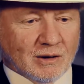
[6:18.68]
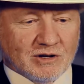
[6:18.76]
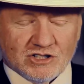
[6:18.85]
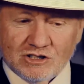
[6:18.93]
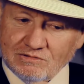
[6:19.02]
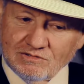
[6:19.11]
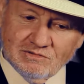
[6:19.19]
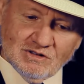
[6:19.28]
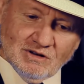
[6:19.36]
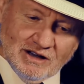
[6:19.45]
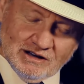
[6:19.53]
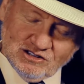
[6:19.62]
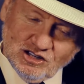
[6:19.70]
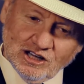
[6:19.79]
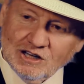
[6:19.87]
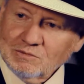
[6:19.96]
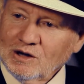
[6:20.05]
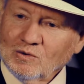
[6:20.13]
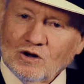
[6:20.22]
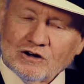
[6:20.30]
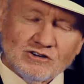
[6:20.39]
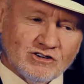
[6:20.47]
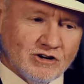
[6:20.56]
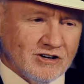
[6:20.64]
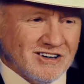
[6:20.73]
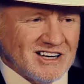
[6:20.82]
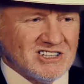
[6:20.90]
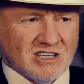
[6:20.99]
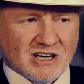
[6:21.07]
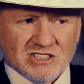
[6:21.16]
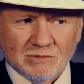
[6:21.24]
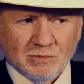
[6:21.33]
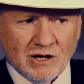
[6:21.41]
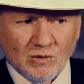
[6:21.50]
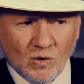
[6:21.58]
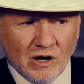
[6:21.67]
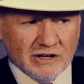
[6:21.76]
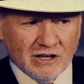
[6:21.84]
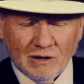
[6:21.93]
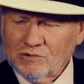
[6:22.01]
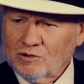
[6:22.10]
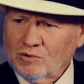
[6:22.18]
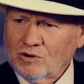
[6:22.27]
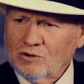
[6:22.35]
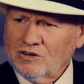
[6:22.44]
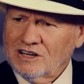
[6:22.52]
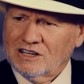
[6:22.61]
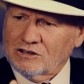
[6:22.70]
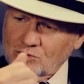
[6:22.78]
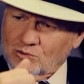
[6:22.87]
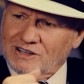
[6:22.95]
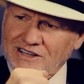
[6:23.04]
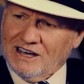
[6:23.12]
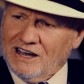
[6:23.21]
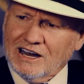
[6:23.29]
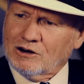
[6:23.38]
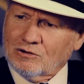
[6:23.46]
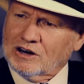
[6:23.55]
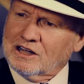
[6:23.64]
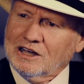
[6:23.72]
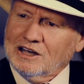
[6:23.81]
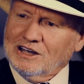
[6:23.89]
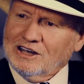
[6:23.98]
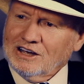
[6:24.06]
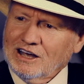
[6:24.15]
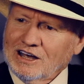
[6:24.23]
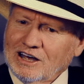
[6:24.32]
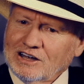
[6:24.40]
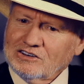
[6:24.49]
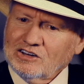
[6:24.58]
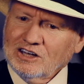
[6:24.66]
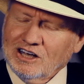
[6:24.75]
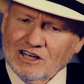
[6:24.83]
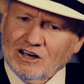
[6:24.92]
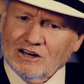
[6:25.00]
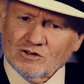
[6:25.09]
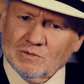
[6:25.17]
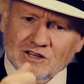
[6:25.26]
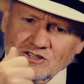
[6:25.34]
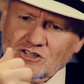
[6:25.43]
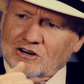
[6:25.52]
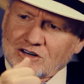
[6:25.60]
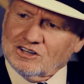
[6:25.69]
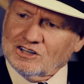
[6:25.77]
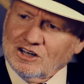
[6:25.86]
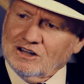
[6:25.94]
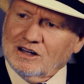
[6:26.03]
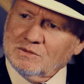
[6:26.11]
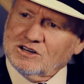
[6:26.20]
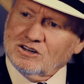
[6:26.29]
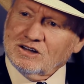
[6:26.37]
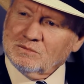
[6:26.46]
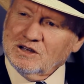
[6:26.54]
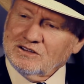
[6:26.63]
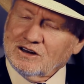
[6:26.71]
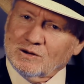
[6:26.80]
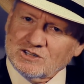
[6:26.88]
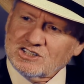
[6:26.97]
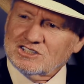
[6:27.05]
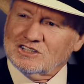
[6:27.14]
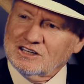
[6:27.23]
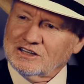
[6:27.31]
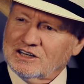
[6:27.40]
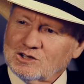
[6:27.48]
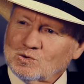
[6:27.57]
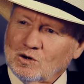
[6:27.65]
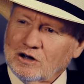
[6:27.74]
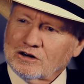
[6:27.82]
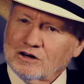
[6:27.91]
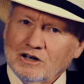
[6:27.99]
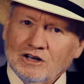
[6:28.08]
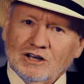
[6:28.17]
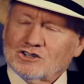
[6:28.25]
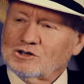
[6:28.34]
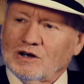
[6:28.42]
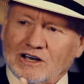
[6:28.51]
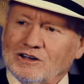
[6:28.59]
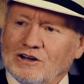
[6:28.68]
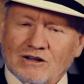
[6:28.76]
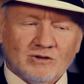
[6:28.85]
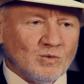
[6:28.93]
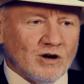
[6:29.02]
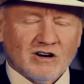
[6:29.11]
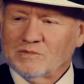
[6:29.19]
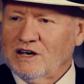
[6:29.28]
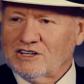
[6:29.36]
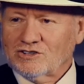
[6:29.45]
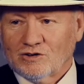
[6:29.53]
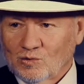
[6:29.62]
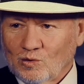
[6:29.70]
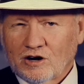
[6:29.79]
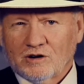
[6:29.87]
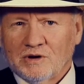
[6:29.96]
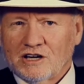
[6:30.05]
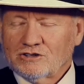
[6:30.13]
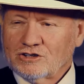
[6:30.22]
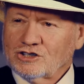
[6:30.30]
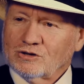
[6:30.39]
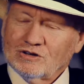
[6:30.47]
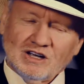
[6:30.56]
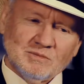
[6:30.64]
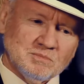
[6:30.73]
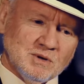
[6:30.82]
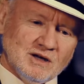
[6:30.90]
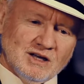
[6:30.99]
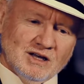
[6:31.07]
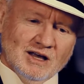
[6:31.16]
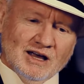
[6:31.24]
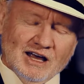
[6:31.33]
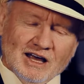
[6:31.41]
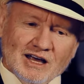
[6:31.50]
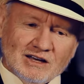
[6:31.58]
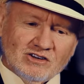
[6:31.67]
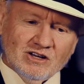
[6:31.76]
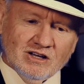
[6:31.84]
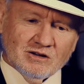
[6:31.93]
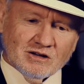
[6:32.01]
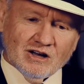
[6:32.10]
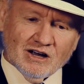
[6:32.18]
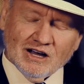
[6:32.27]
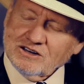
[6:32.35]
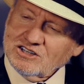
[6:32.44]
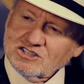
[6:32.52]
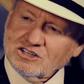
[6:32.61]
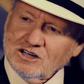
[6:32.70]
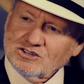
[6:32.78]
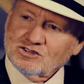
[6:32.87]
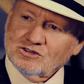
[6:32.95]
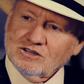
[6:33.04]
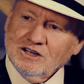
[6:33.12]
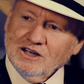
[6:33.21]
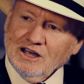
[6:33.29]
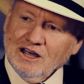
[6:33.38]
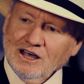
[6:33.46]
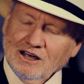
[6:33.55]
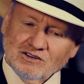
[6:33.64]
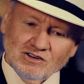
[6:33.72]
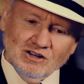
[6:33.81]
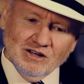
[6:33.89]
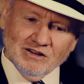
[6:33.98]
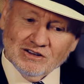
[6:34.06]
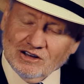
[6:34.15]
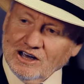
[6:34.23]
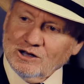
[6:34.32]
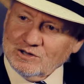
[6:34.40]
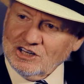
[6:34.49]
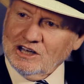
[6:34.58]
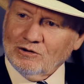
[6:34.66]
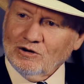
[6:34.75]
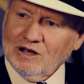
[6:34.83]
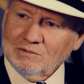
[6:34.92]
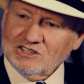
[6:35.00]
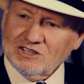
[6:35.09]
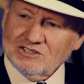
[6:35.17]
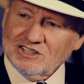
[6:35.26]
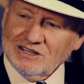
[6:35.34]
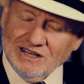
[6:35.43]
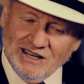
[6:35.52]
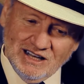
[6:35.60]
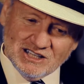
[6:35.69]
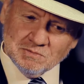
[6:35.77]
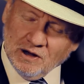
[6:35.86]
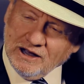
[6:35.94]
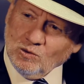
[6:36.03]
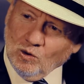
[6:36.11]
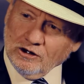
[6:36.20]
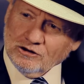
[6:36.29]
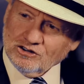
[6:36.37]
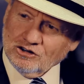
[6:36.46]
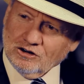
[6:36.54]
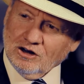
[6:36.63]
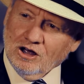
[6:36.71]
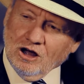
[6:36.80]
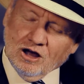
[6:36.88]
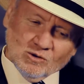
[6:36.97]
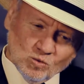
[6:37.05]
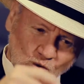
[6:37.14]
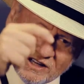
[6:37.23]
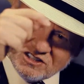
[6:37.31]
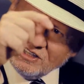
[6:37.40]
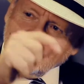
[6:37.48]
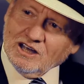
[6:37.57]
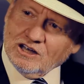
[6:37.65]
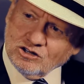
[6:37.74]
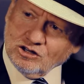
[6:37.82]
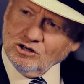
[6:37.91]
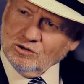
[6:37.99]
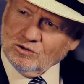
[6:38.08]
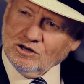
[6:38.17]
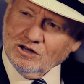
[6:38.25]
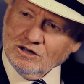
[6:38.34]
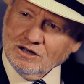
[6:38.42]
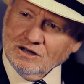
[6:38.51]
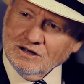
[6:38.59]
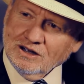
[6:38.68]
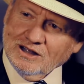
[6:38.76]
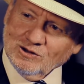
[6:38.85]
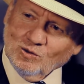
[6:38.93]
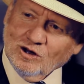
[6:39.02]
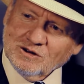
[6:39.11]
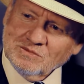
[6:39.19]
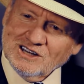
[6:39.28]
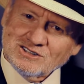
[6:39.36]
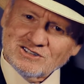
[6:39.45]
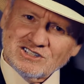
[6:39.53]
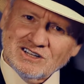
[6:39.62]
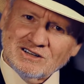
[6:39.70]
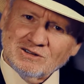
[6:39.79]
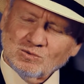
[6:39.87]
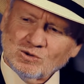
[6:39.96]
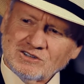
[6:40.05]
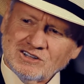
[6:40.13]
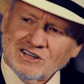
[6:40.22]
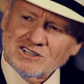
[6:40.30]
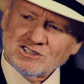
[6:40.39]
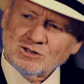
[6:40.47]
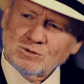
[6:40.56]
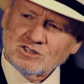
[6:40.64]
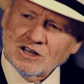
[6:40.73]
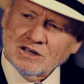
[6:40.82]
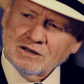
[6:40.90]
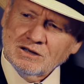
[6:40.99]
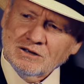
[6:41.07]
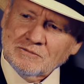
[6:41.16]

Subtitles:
was taking my water turn, and I saw somebody walking up the road, and he looked really angry, and he got to me and started to yell at me, telling me that I was stealing his water. So I called the water master. The water master showed up and got out his schedule, and the guy who was angry at me said, "See, it's my water turn on Wednesday at noon." And the water master said, "Well, today's Tuesday."